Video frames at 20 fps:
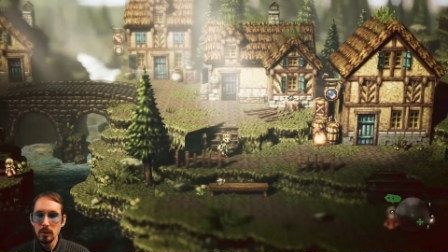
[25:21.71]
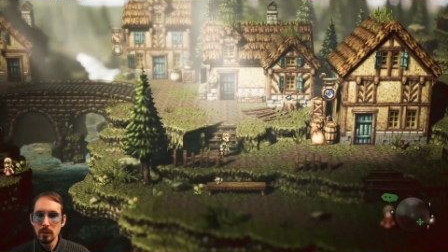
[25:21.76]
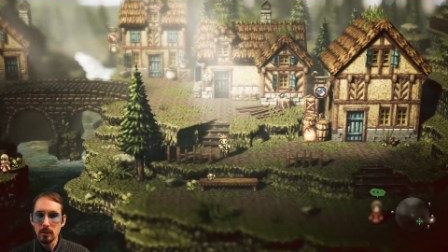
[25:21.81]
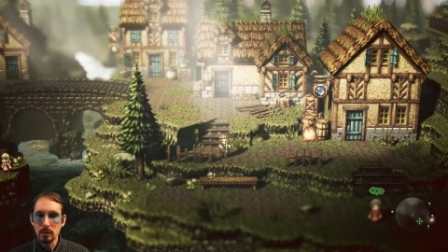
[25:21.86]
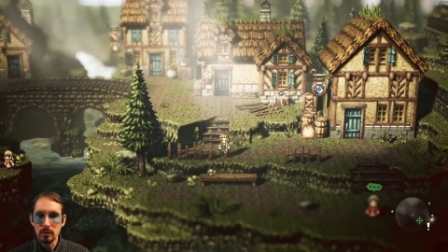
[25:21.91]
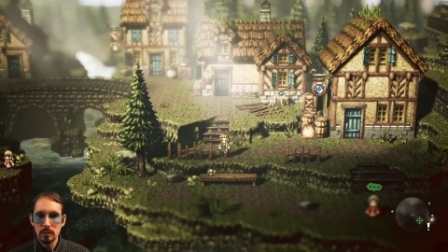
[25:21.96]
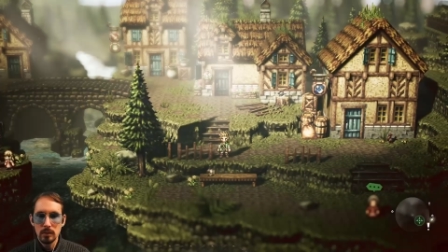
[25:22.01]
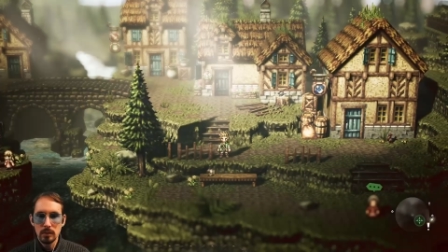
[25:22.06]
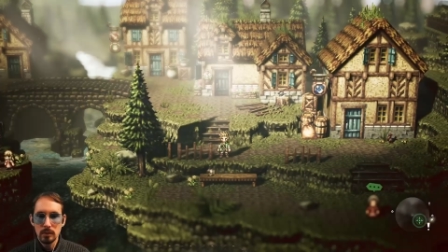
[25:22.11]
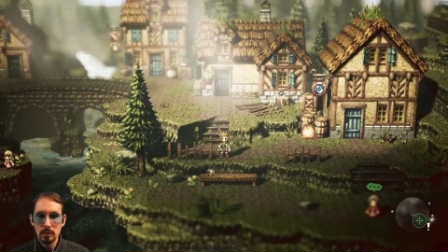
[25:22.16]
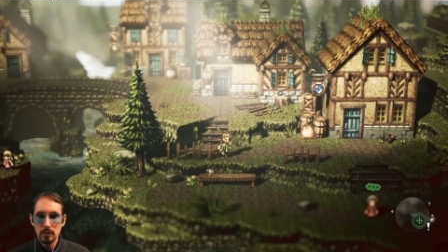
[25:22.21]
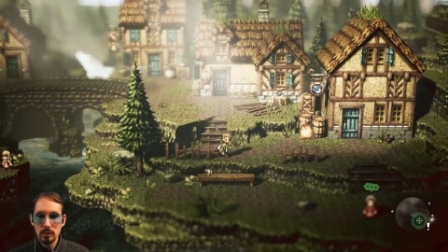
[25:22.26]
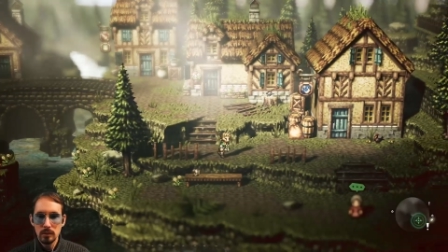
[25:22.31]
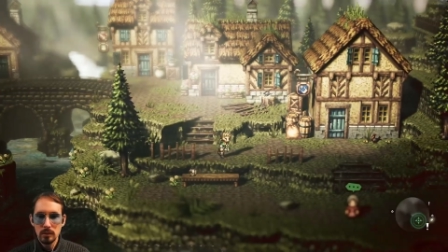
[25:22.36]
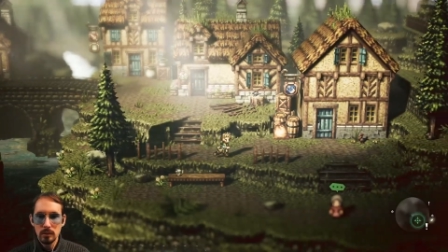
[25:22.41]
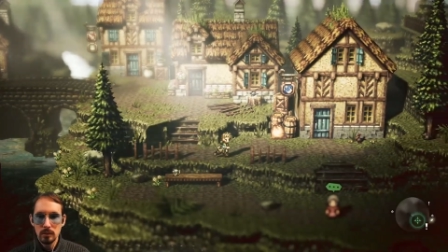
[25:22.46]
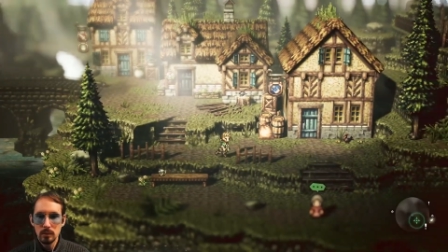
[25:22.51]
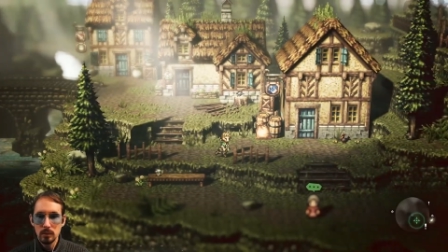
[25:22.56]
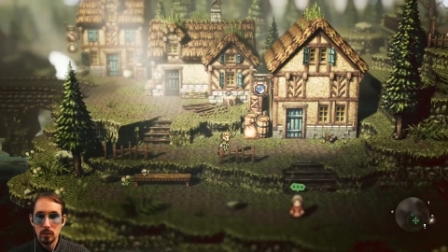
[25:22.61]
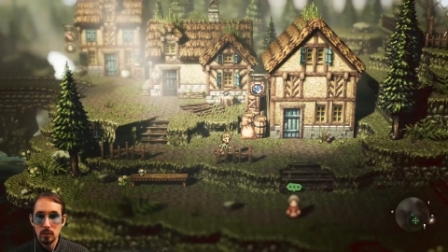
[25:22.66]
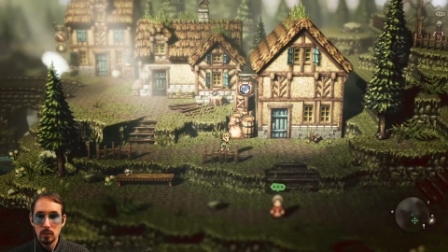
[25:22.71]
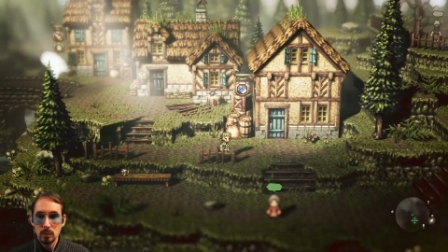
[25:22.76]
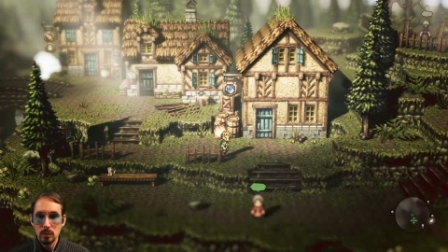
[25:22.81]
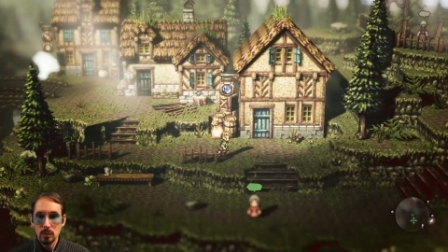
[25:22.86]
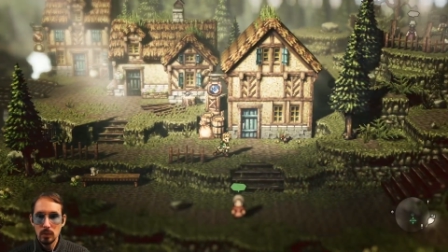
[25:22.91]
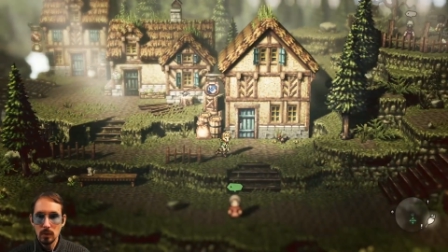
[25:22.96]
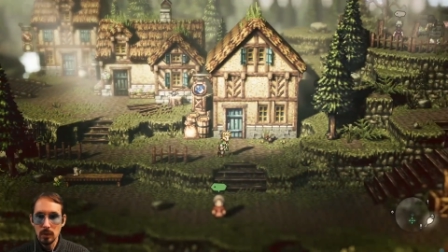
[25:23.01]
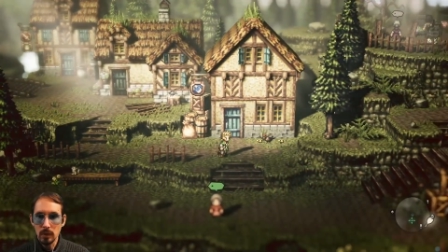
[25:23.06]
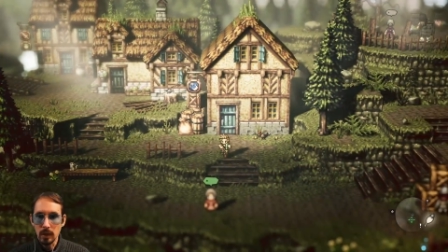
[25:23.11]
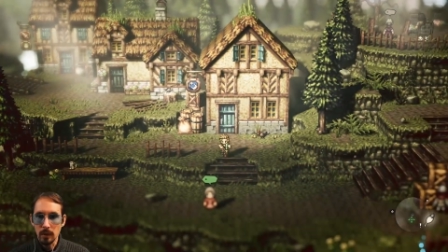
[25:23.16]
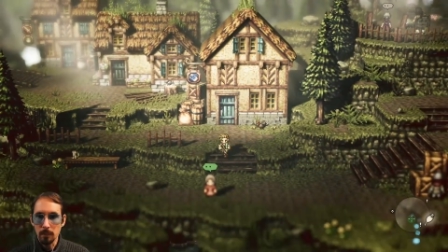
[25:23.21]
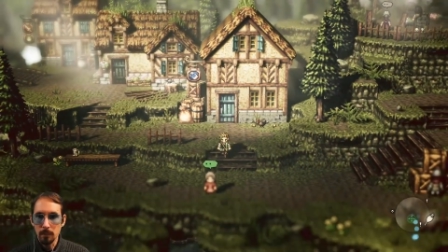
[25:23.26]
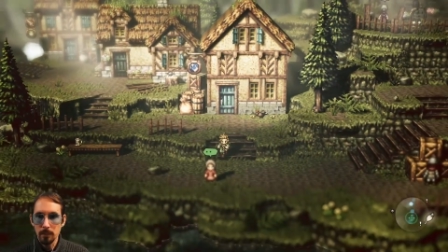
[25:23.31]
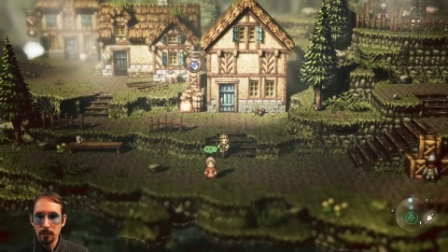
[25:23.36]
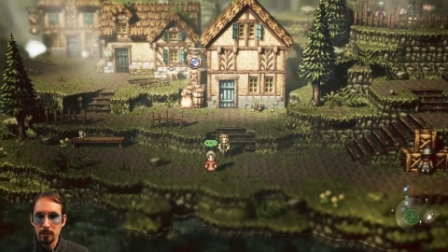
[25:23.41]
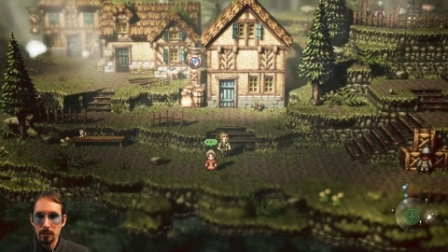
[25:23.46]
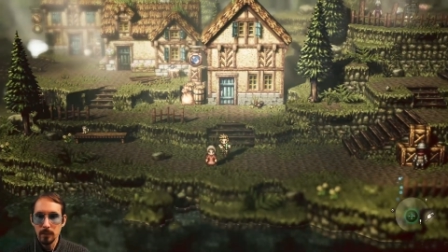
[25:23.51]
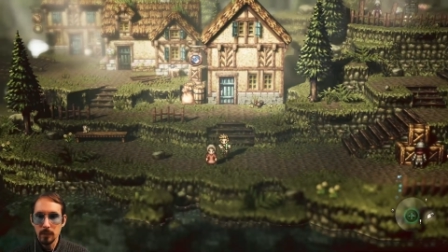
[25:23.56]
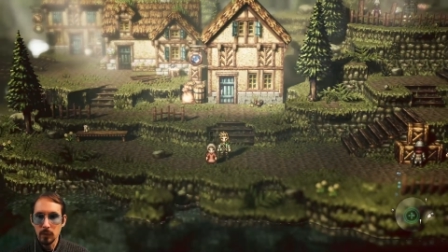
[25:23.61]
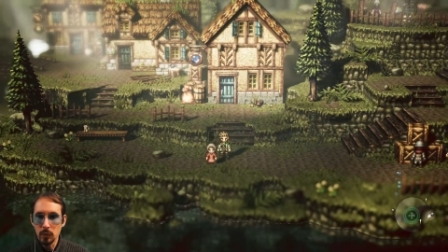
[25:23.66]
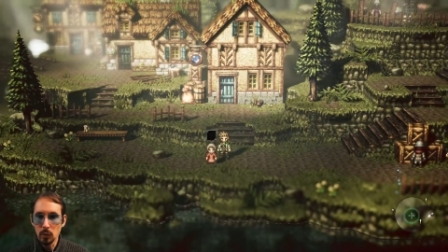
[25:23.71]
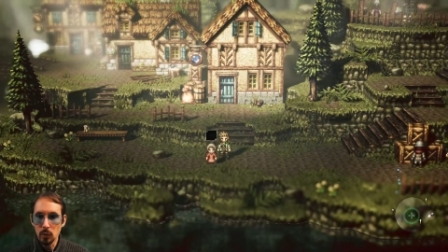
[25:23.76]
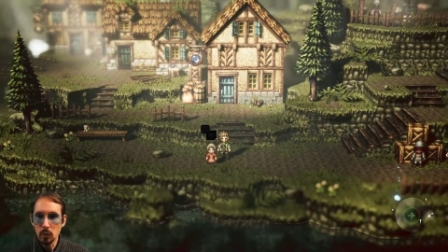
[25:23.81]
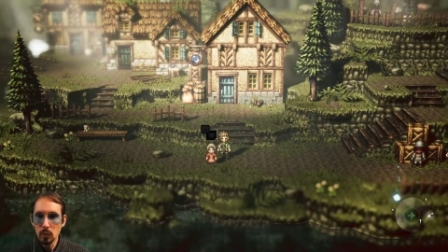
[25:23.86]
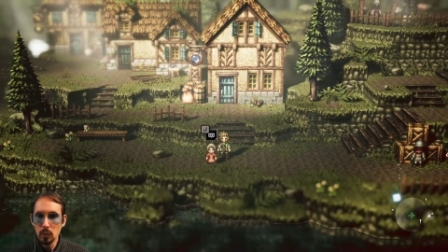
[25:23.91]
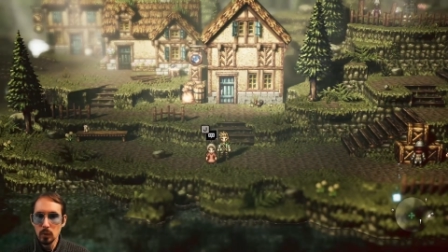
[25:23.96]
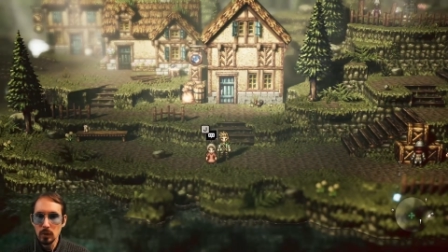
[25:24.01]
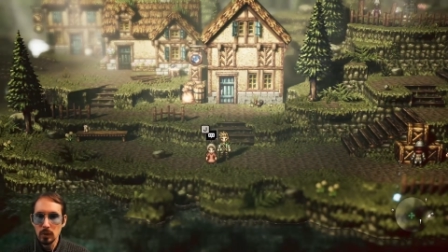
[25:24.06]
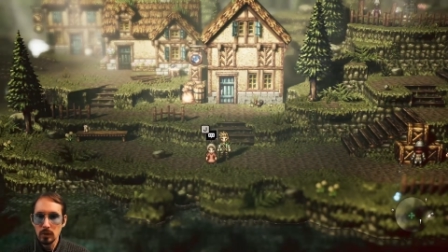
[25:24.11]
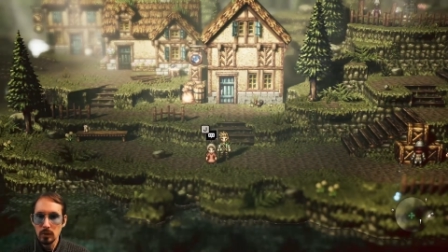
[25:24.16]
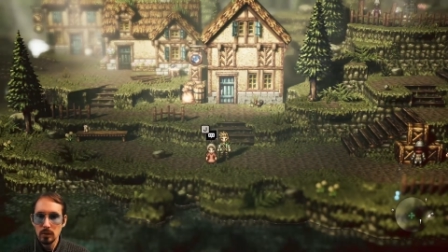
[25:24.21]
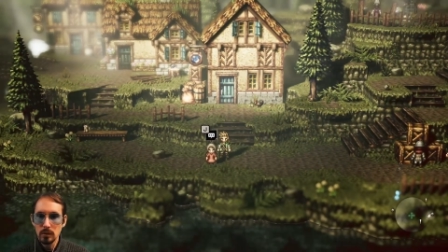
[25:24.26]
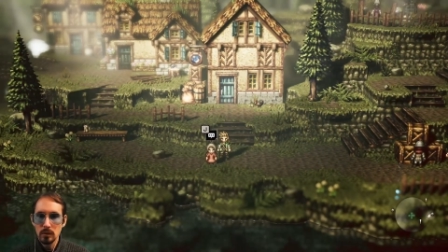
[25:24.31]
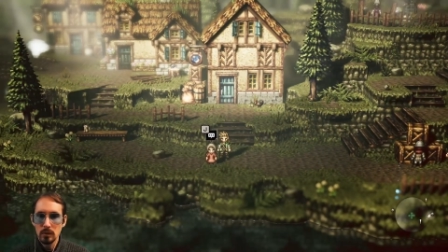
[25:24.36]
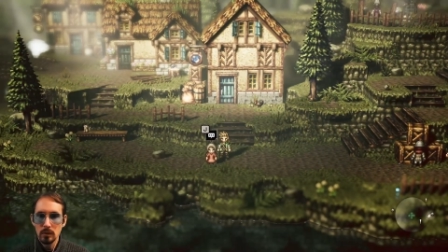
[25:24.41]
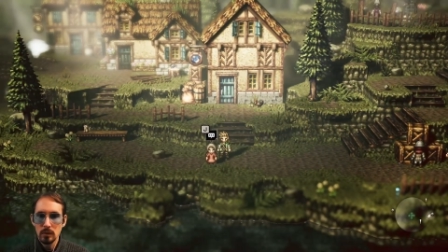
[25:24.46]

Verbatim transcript: here? Okay. You?